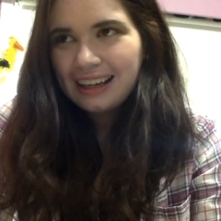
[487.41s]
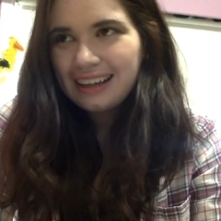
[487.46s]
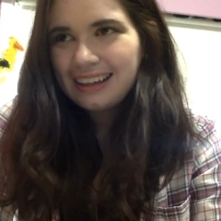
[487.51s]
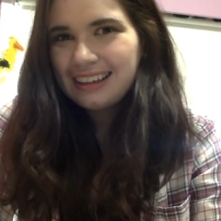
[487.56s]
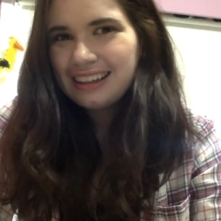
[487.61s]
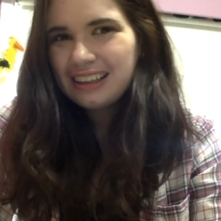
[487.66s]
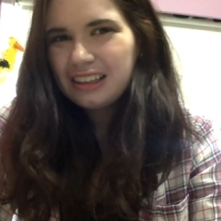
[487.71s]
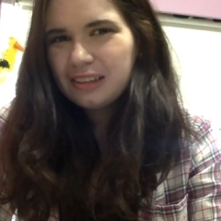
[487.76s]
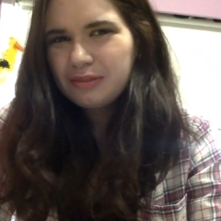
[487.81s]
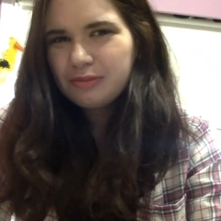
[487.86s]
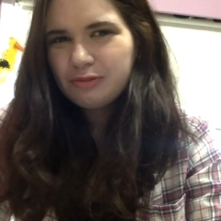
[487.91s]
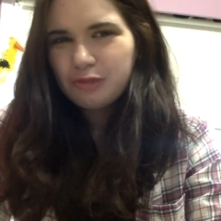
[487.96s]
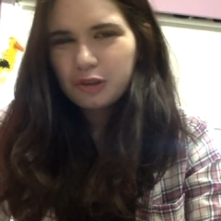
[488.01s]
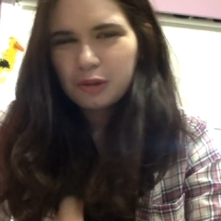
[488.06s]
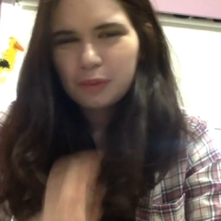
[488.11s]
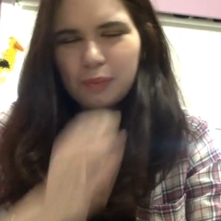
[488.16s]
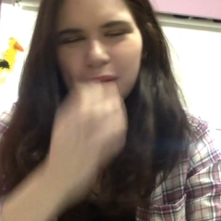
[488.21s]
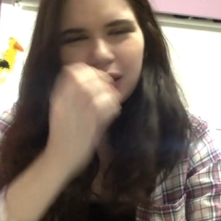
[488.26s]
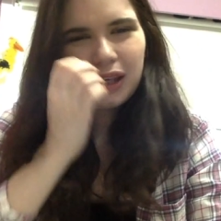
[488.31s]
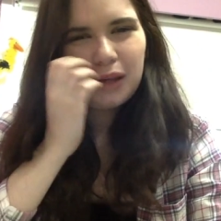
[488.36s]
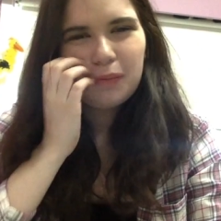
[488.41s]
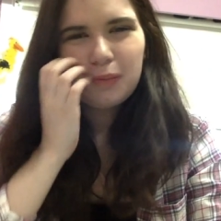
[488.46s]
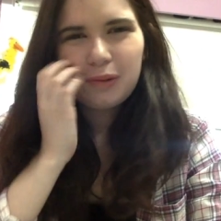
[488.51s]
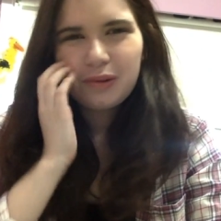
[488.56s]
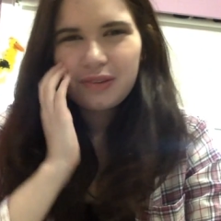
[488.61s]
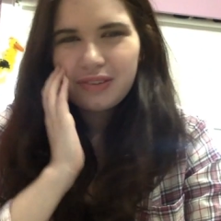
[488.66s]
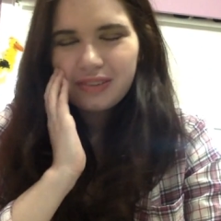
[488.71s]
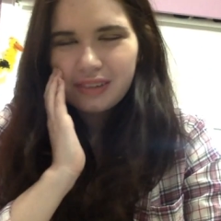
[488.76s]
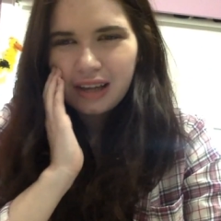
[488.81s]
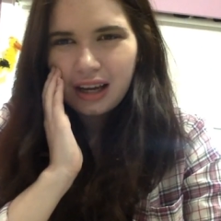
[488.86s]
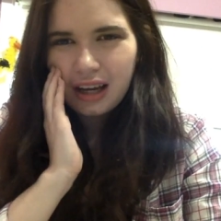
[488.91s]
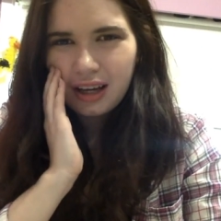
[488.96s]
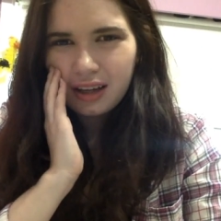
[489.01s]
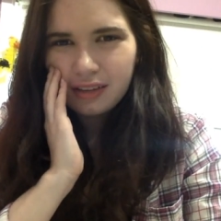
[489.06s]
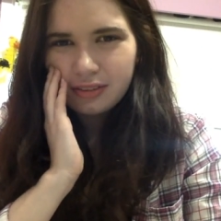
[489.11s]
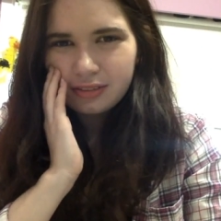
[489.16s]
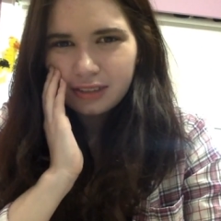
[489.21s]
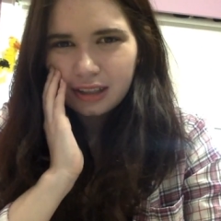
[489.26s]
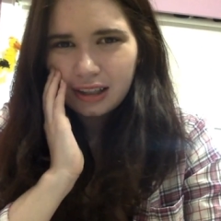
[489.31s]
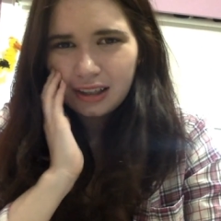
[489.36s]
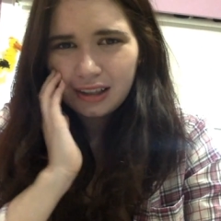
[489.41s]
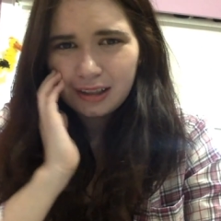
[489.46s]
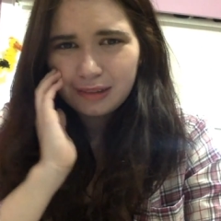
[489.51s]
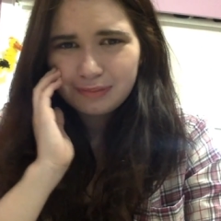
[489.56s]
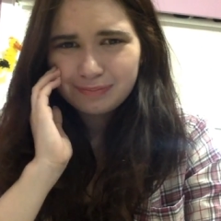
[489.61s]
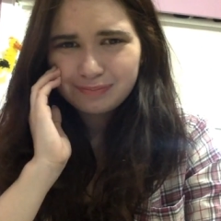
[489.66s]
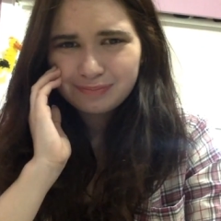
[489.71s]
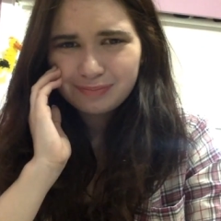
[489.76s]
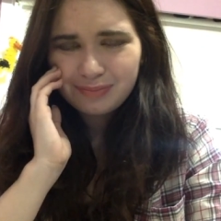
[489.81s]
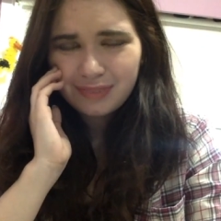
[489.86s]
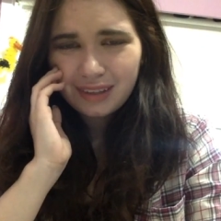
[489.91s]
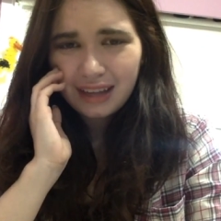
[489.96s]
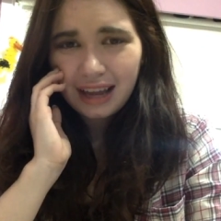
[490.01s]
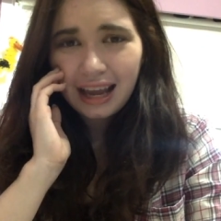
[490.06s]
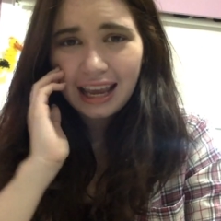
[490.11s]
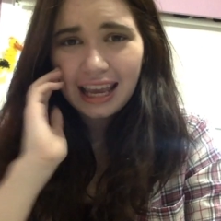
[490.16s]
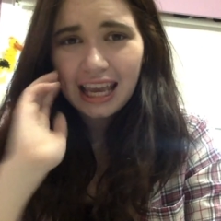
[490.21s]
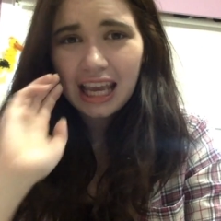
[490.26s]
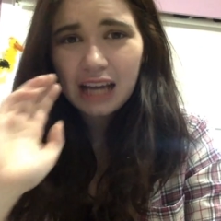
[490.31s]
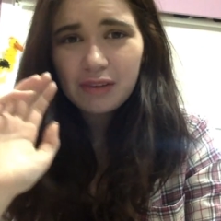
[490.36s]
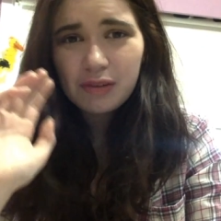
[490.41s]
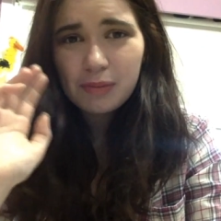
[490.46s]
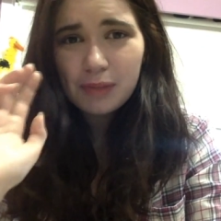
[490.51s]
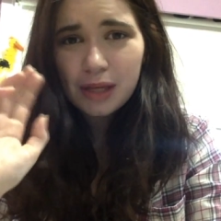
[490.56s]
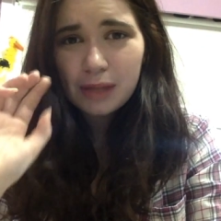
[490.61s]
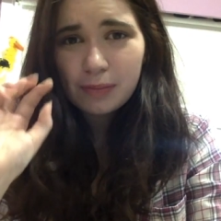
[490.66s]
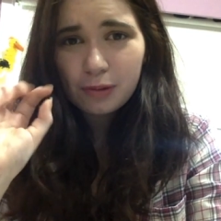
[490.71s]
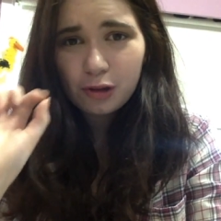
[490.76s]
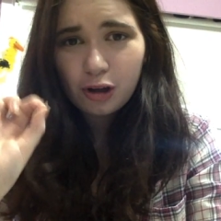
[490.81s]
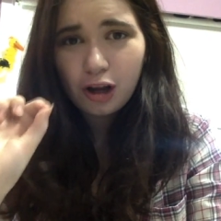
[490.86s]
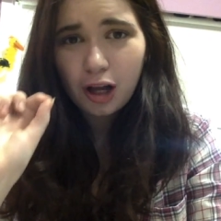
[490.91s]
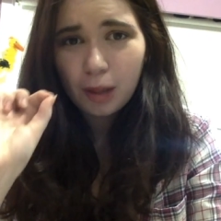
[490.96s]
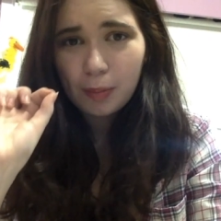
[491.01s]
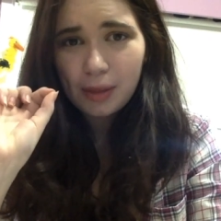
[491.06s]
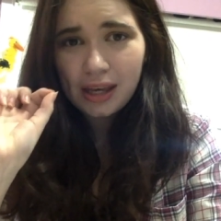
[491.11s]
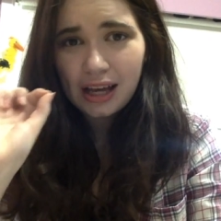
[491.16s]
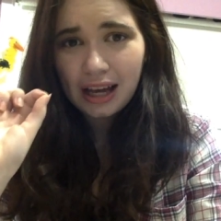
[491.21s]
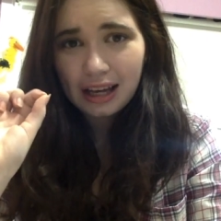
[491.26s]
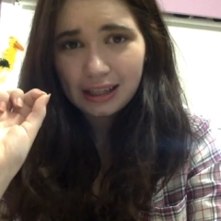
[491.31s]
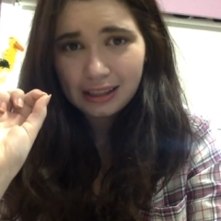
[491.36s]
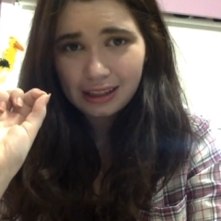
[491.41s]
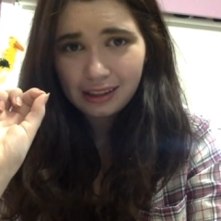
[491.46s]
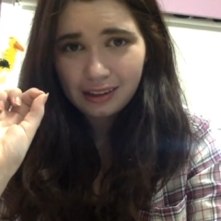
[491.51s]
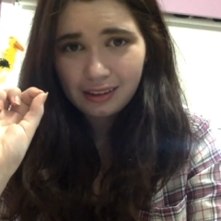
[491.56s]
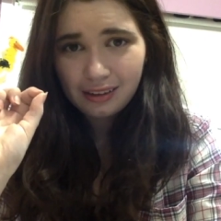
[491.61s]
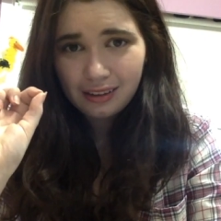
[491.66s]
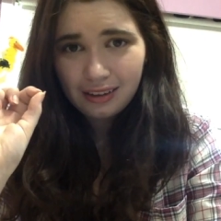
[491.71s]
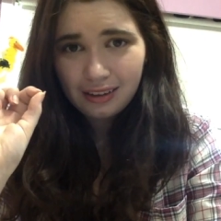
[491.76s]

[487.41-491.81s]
For people stuff, I hate when people call me honey.